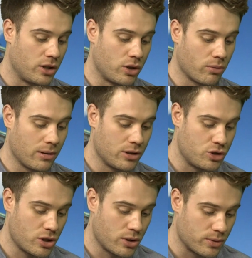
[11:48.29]
Gorilla
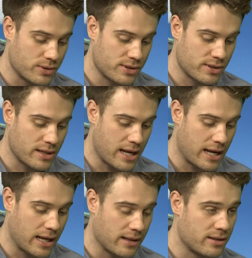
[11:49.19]
Jones
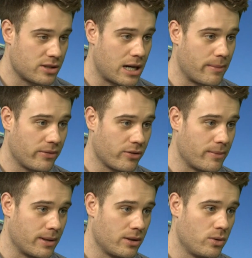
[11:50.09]
and Tommy
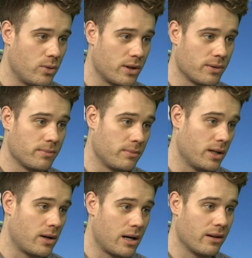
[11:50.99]
Freeman, who are
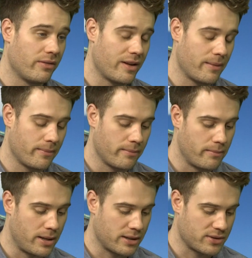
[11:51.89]
Hall of Fame
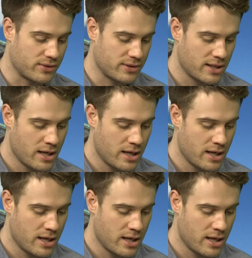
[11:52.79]
boxers.